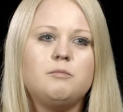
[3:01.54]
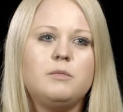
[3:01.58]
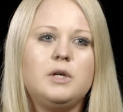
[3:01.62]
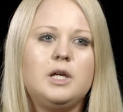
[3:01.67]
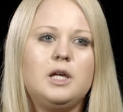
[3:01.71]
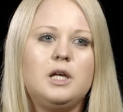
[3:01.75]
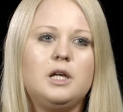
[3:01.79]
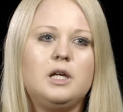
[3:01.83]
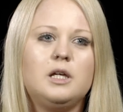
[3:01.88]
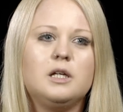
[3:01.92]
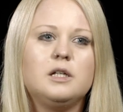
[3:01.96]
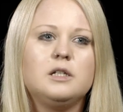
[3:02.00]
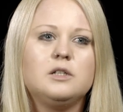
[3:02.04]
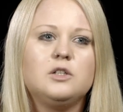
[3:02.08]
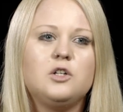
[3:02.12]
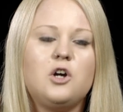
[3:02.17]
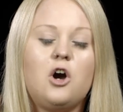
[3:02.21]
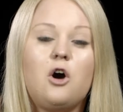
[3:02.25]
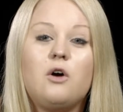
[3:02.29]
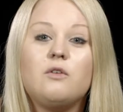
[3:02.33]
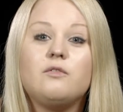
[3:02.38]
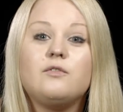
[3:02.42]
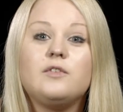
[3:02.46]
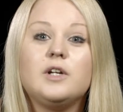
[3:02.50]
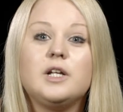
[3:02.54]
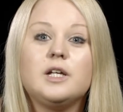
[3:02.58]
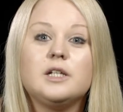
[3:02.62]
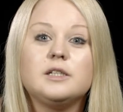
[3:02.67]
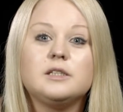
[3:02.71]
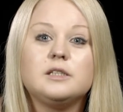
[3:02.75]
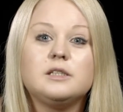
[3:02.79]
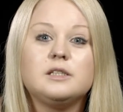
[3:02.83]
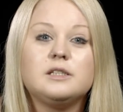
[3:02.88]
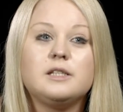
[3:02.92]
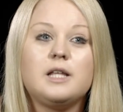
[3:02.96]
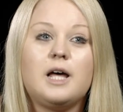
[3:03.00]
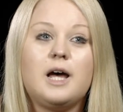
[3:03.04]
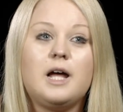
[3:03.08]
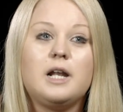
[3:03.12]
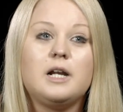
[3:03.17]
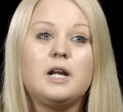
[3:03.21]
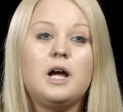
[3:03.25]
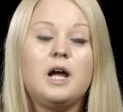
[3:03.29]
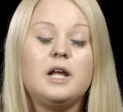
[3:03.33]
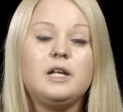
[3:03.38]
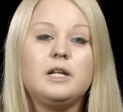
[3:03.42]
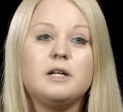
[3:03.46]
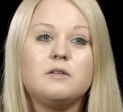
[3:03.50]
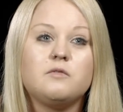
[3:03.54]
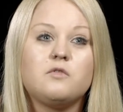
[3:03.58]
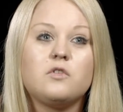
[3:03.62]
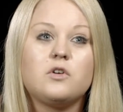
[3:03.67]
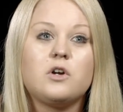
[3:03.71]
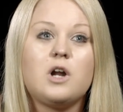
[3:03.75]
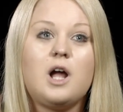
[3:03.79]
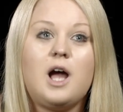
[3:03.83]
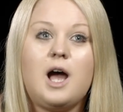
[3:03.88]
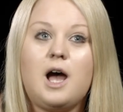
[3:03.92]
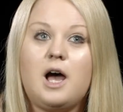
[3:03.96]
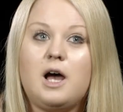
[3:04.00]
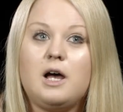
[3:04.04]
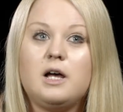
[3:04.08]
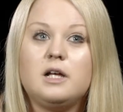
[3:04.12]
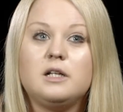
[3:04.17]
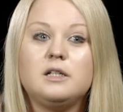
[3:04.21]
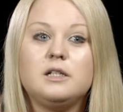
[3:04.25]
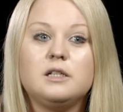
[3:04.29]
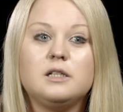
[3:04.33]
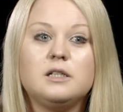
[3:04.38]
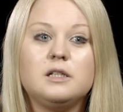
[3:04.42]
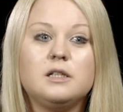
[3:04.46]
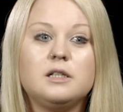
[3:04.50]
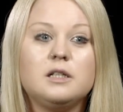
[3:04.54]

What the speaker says: me confidence that I never had,